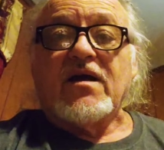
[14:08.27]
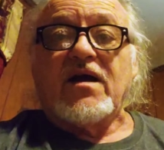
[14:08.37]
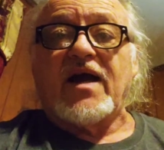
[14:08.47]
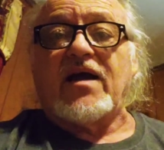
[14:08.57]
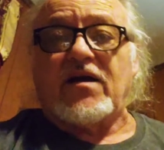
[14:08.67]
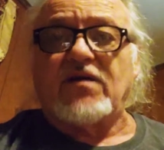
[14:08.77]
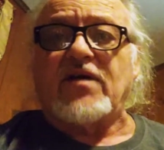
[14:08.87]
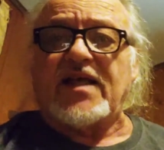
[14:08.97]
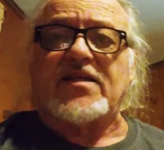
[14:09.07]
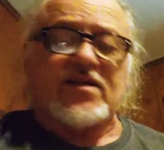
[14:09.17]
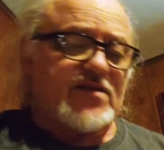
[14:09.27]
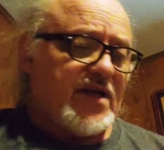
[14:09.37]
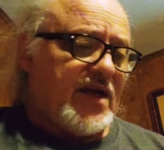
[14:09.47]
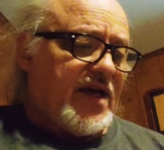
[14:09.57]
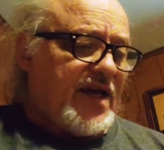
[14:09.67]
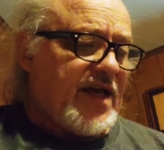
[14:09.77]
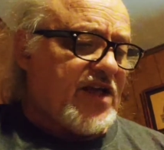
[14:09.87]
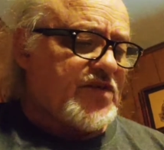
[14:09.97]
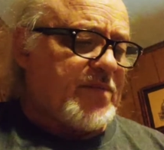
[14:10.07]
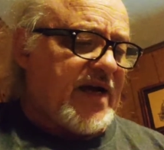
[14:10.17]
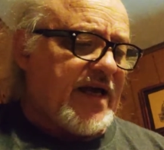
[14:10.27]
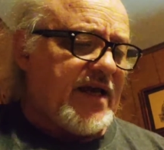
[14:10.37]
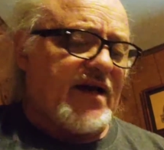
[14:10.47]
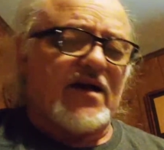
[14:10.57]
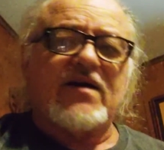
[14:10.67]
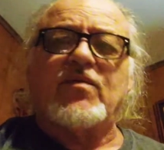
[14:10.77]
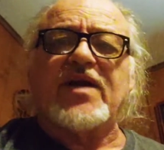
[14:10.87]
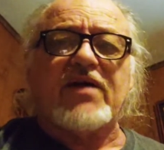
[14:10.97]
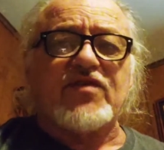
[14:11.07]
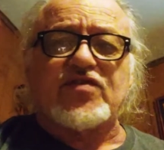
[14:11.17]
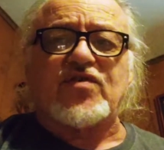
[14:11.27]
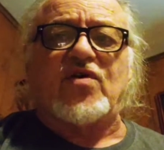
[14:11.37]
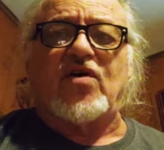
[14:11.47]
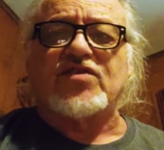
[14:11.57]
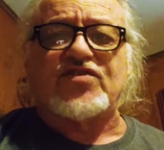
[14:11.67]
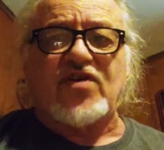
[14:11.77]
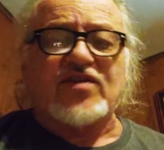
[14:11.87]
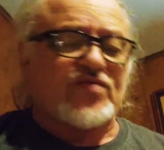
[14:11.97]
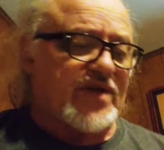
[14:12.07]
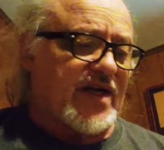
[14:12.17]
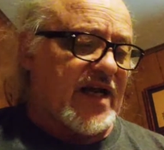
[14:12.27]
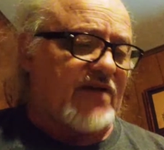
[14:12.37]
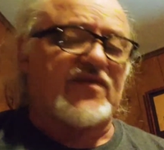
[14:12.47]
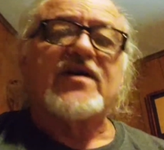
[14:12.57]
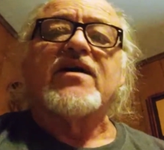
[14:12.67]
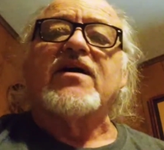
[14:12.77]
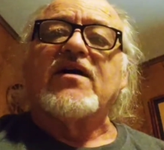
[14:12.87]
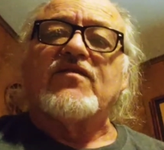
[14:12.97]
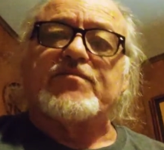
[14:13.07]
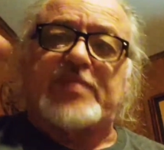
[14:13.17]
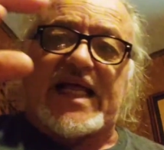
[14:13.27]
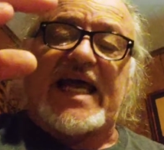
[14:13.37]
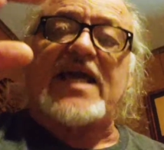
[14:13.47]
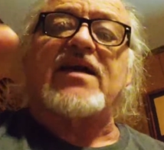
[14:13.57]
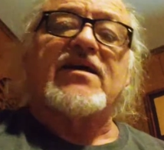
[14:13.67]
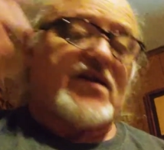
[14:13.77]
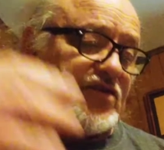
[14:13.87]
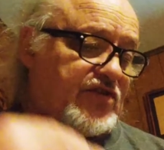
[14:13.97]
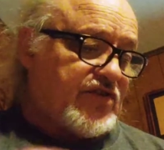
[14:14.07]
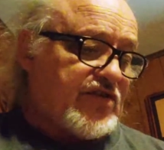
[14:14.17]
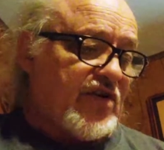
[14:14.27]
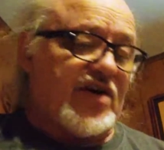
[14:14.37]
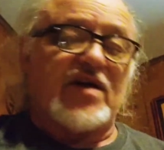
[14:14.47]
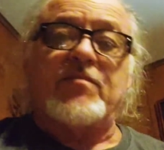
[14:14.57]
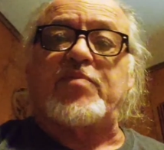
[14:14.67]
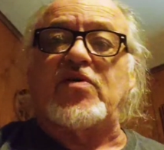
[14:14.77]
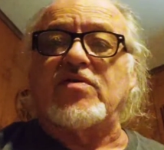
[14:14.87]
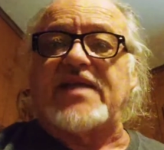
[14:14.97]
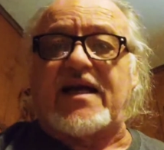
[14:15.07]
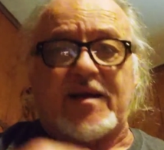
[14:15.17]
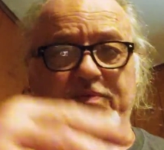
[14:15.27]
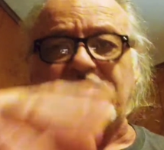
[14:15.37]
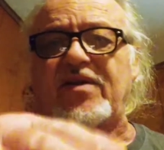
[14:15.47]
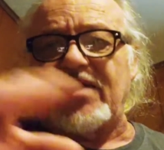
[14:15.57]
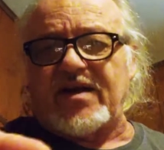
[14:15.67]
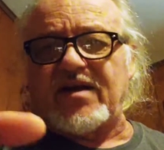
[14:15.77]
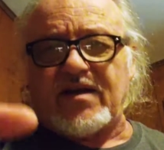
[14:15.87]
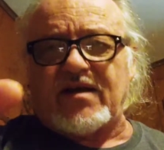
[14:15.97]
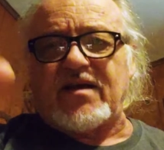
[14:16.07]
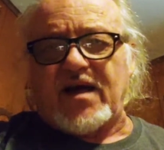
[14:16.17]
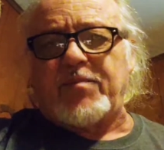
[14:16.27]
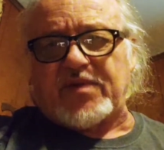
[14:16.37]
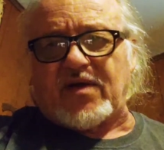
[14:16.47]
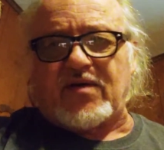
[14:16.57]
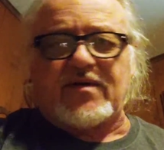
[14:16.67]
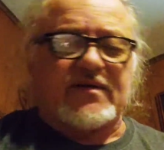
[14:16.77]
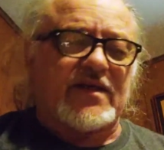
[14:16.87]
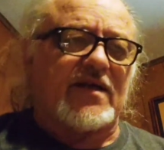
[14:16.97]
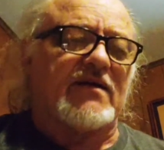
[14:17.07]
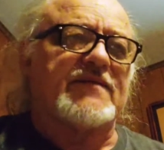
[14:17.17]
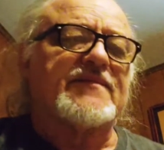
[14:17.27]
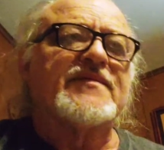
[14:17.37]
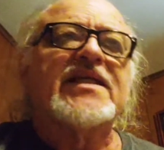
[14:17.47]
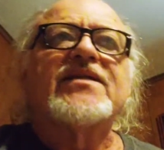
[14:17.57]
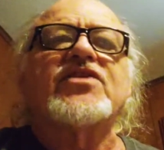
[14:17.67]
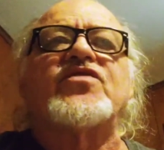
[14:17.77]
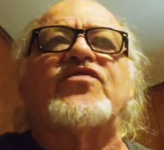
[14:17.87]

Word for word: alright, I'll go like this. Here's my, whatever it's called, starts with an F, blank sternum pull down. I put it on a upload, you know. There's a